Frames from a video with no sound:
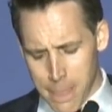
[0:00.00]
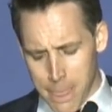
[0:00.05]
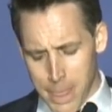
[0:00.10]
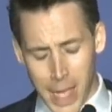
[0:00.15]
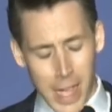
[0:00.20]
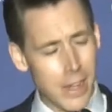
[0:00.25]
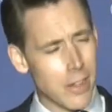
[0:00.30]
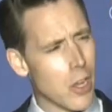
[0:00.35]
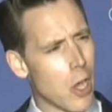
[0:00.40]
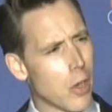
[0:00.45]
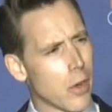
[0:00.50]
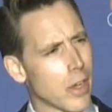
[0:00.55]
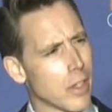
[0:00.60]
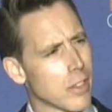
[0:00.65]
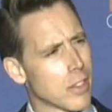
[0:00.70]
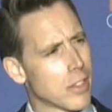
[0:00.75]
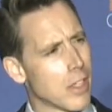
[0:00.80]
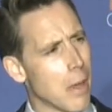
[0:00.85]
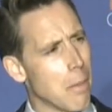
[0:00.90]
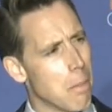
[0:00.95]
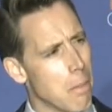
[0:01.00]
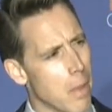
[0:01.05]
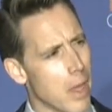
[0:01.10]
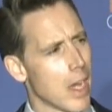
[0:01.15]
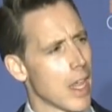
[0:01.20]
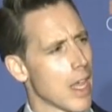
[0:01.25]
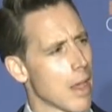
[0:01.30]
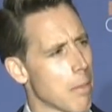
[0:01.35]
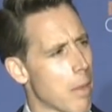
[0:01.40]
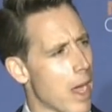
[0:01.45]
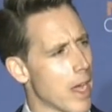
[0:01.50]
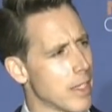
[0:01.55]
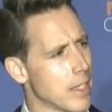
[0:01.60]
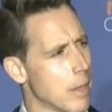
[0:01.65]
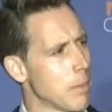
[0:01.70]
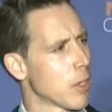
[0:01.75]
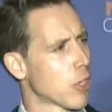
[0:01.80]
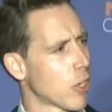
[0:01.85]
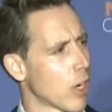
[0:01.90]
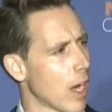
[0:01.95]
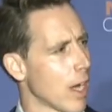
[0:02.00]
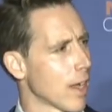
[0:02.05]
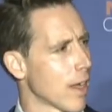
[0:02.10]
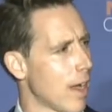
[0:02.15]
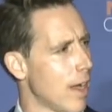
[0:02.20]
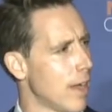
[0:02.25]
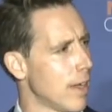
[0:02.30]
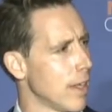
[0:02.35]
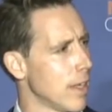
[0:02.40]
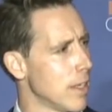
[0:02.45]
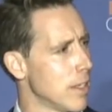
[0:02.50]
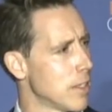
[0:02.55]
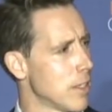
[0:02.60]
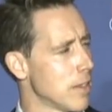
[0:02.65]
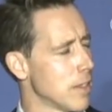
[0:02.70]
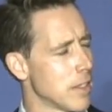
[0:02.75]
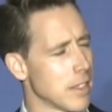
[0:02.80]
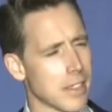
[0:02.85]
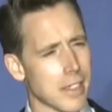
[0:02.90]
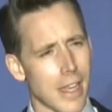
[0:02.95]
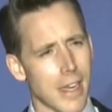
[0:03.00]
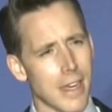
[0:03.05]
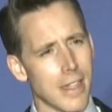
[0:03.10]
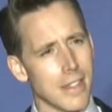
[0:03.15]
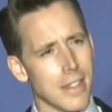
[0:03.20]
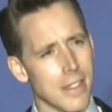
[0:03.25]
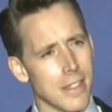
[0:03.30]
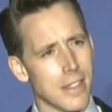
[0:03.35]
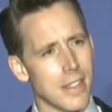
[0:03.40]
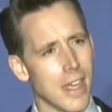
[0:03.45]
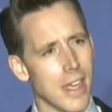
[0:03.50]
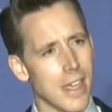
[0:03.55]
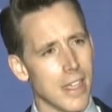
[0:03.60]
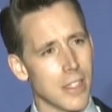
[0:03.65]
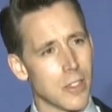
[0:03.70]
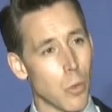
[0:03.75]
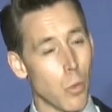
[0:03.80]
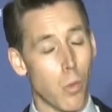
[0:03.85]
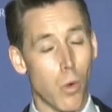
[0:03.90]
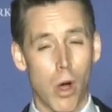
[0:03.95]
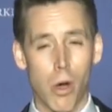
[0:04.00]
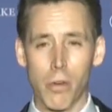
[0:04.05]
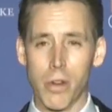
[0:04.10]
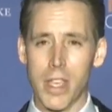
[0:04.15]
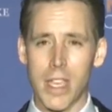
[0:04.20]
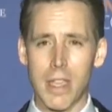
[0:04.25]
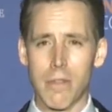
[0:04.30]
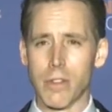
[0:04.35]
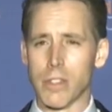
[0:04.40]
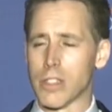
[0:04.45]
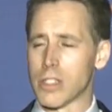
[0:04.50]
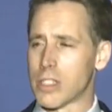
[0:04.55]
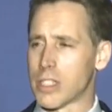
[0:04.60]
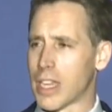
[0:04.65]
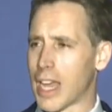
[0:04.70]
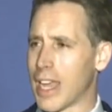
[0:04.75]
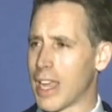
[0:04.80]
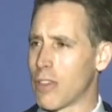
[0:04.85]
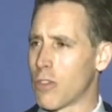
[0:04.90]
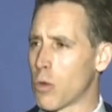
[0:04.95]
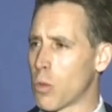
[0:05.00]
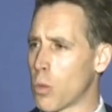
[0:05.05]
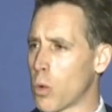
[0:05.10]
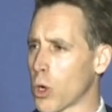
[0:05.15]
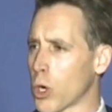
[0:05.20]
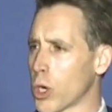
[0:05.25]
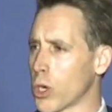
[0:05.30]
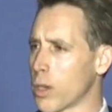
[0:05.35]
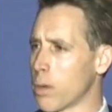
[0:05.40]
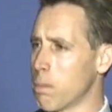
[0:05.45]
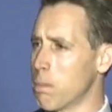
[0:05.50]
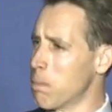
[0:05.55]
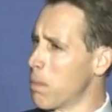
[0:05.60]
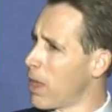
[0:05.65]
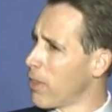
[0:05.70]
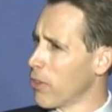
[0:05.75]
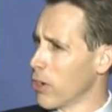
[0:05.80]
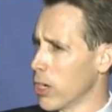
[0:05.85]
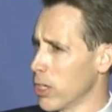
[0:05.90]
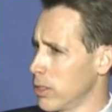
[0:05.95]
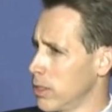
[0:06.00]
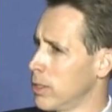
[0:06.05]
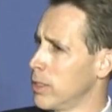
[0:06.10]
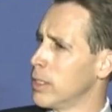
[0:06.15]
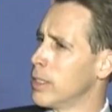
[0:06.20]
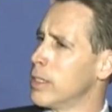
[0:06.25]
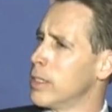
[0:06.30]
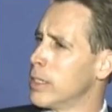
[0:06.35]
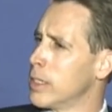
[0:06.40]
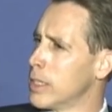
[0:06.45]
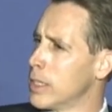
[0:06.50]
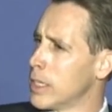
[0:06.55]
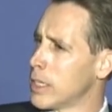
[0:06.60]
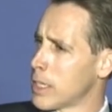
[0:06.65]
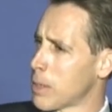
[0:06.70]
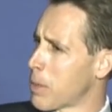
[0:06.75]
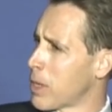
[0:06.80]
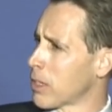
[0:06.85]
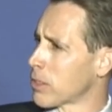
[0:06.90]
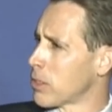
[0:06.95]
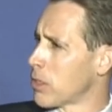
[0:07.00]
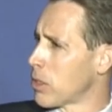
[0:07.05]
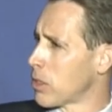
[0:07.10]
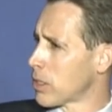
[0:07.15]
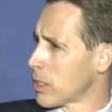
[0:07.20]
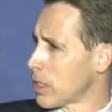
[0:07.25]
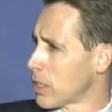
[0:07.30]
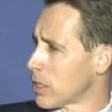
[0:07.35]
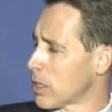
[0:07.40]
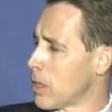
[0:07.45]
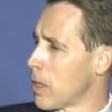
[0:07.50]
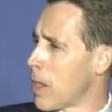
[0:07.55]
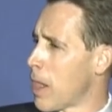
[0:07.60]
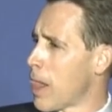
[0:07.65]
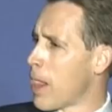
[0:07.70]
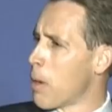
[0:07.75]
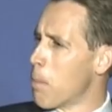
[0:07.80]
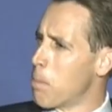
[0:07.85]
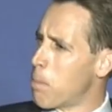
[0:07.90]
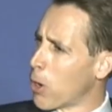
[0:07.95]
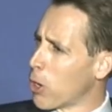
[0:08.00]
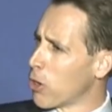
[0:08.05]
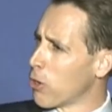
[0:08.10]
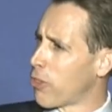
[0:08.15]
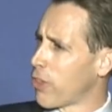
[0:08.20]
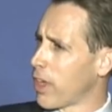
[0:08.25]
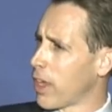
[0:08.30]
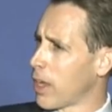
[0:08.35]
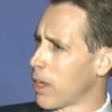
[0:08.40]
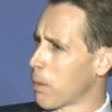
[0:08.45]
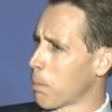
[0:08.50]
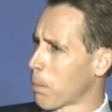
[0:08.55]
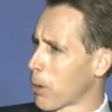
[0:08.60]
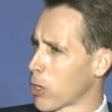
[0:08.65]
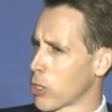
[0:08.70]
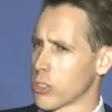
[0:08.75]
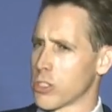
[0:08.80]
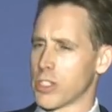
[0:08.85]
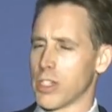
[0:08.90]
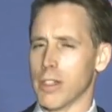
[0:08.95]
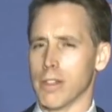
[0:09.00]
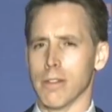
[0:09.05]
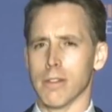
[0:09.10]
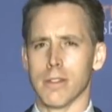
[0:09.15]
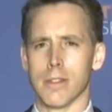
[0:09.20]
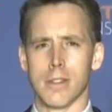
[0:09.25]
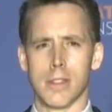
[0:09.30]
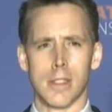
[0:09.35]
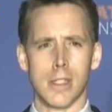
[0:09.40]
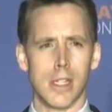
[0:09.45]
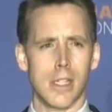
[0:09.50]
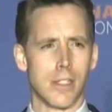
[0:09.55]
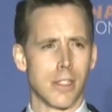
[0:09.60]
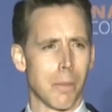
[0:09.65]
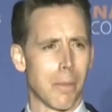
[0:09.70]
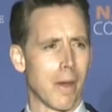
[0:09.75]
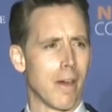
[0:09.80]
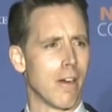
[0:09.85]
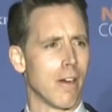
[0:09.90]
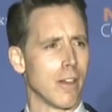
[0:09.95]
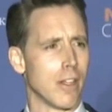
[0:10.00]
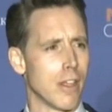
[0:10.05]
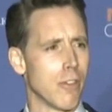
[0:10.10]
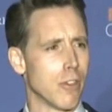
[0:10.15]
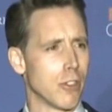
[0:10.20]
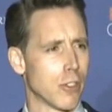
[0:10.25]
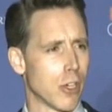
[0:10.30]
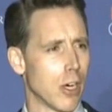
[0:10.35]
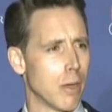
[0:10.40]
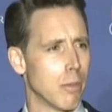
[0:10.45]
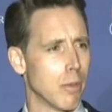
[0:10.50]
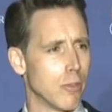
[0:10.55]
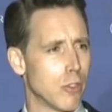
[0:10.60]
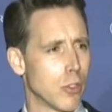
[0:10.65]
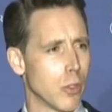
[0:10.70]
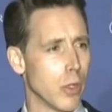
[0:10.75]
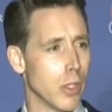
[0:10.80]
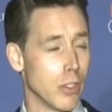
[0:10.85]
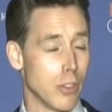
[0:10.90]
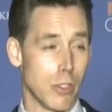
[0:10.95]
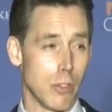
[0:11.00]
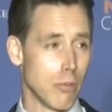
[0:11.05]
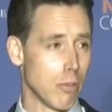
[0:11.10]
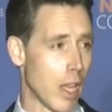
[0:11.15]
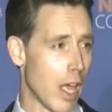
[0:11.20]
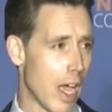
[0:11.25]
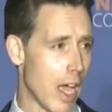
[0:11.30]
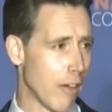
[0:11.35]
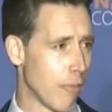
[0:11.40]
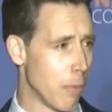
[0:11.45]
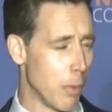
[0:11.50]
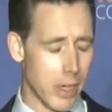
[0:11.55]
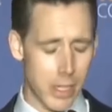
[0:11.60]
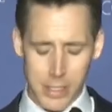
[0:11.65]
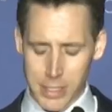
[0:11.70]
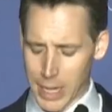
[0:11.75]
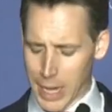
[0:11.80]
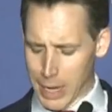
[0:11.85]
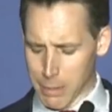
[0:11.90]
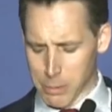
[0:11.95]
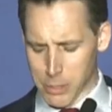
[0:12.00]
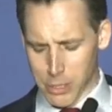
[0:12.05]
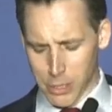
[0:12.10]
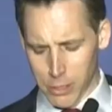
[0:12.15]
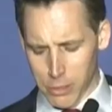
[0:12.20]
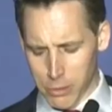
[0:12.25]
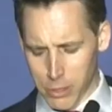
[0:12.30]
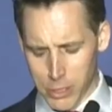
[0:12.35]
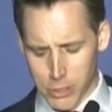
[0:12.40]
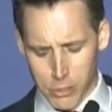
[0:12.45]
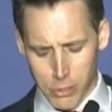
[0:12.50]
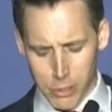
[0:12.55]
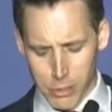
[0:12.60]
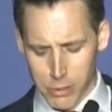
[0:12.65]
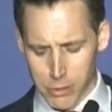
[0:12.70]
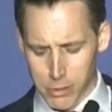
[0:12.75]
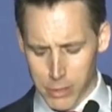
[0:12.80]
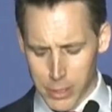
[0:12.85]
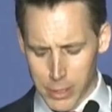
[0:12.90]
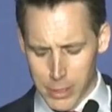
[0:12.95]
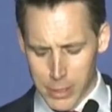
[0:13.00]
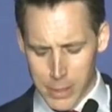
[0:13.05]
I notice that many of my Democrat colleagues in the Senate these days won't even say the word mother. Has anybody else noticed this? Birthing person is apparently the term of choice. You'd laugh, but it's absolutely true.